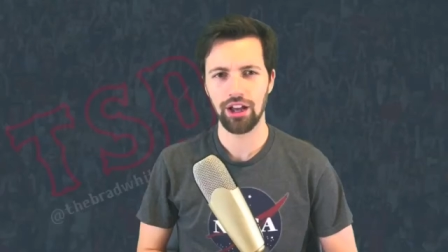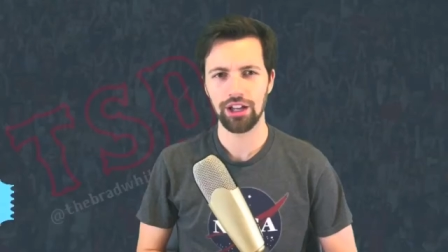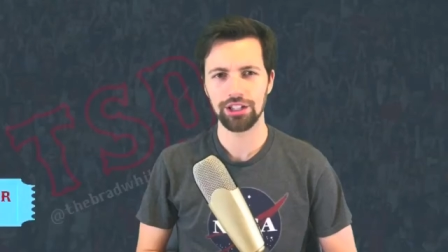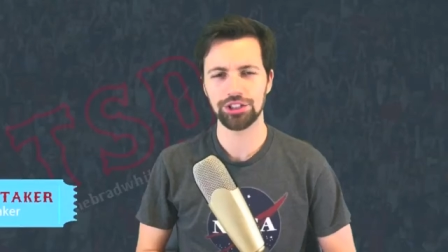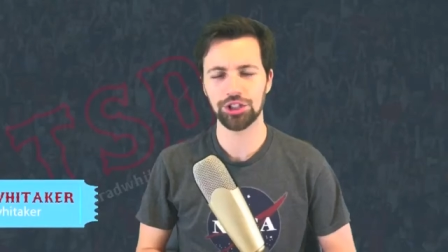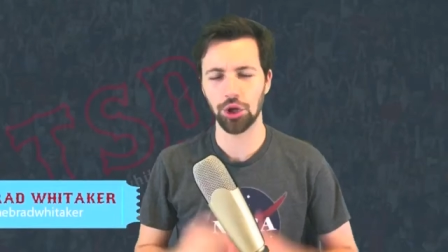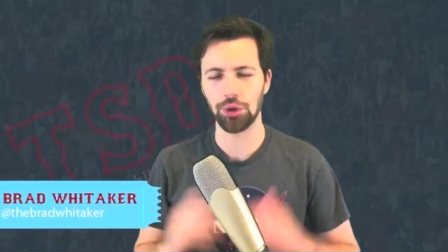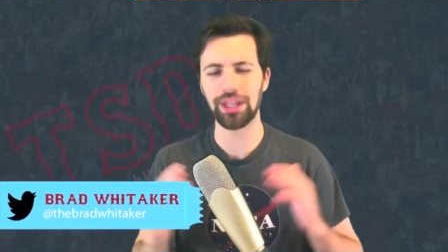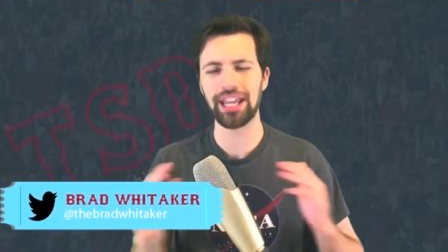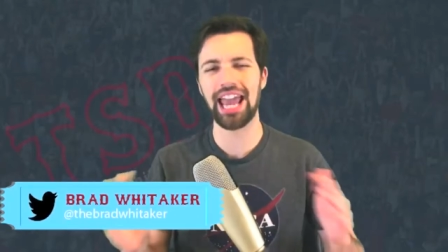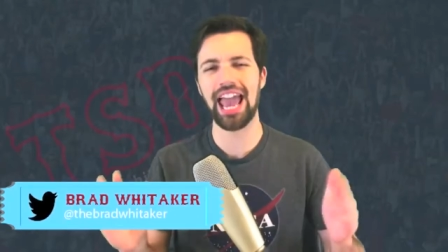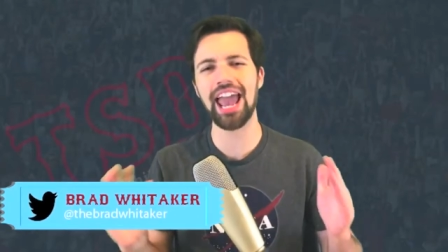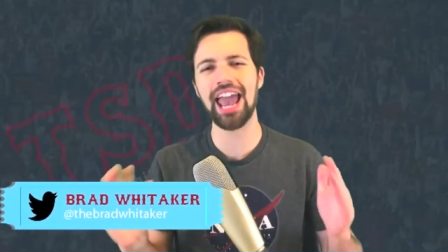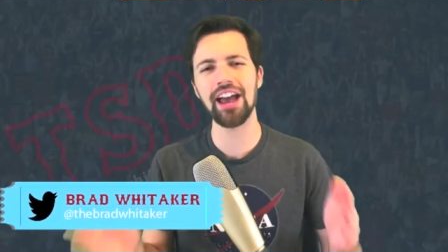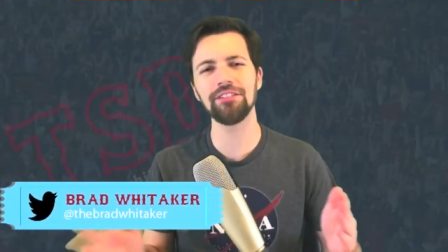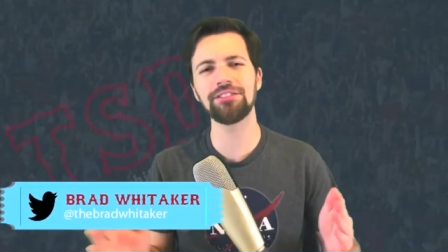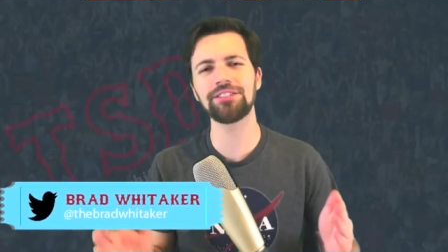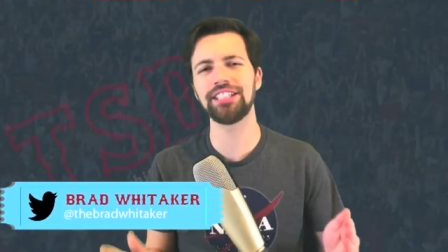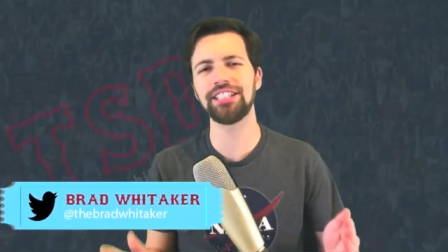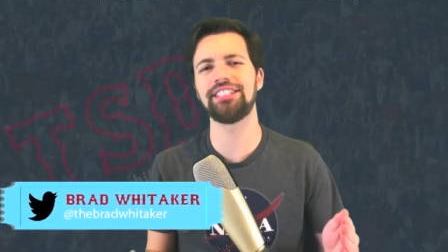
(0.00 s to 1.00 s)
So the
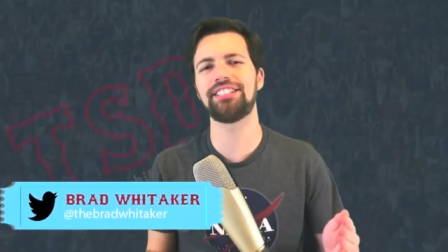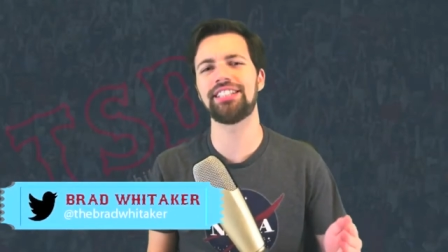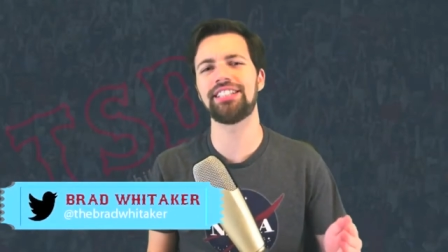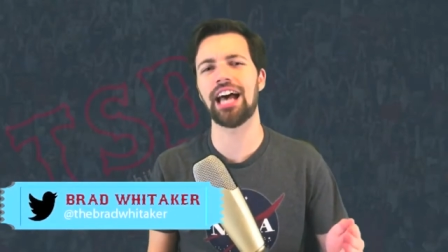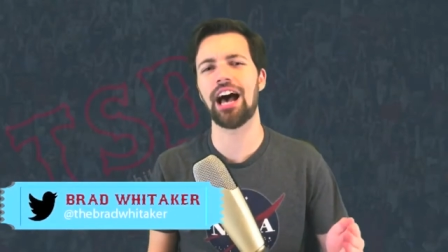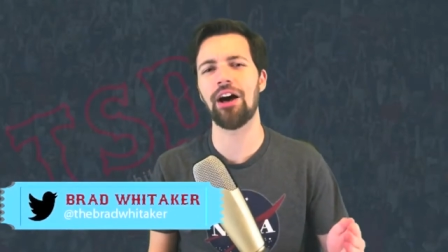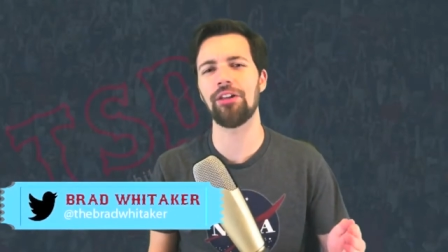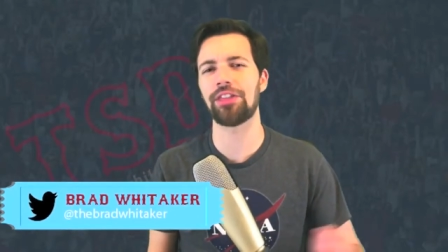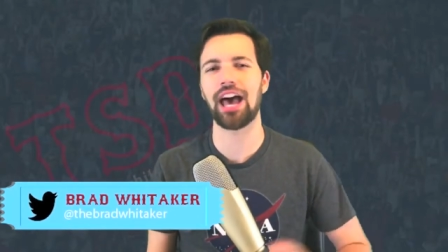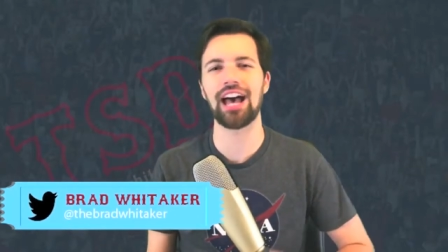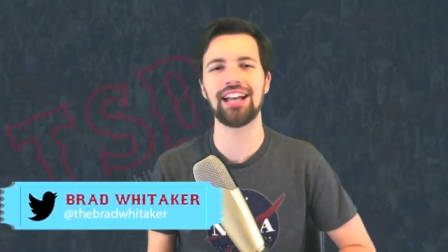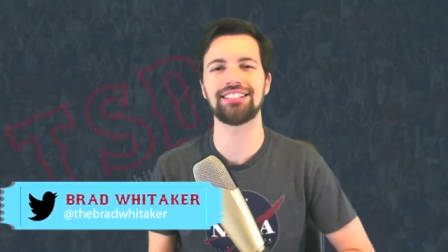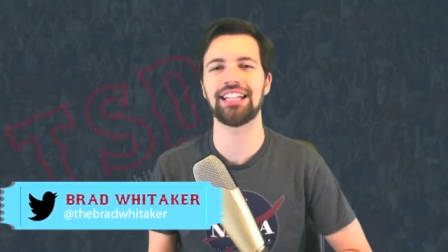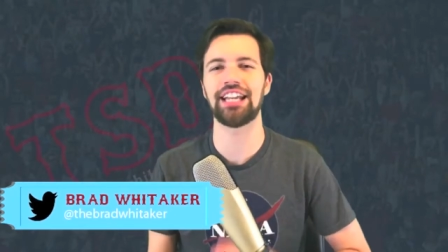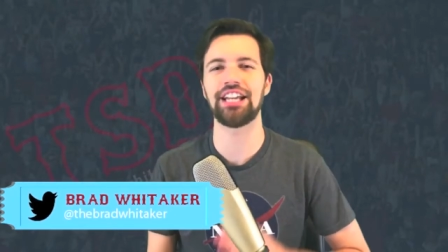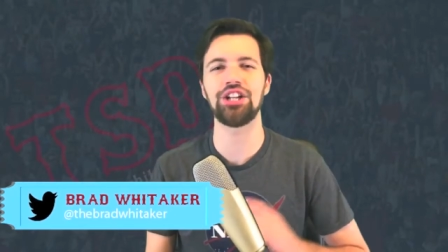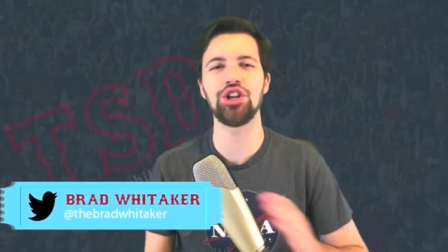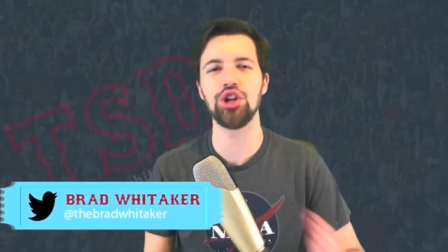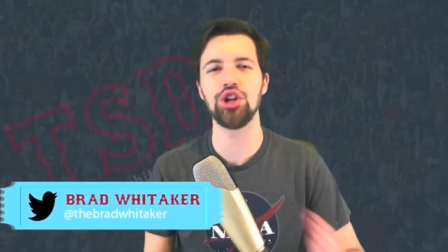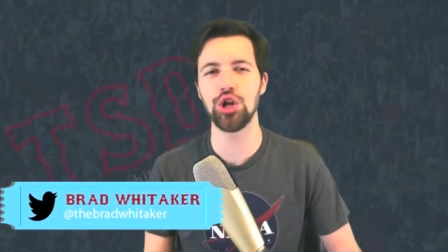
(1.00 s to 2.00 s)
AFC South has
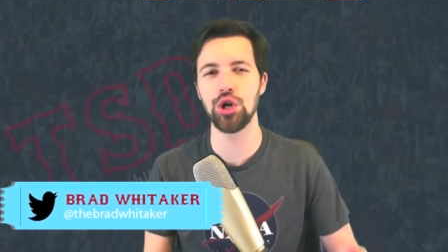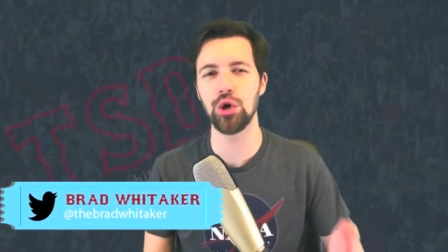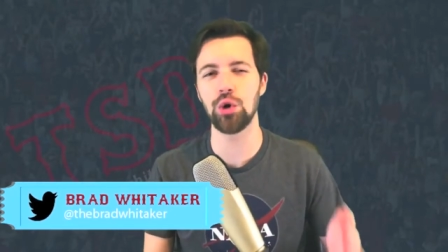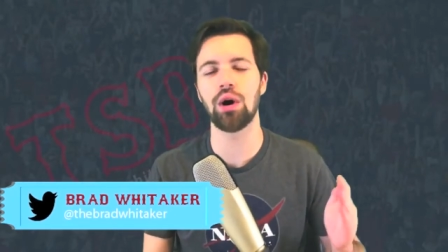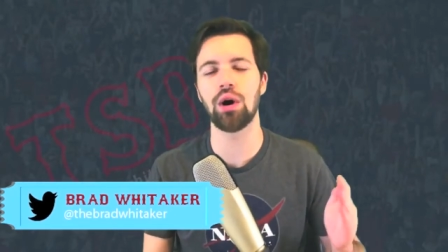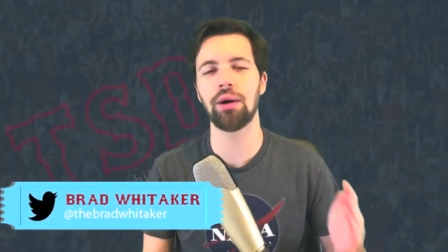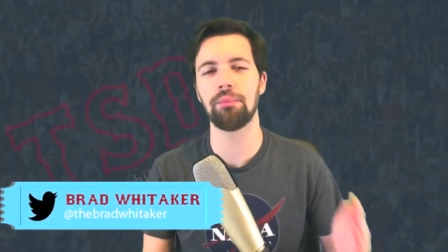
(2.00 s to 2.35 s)
a new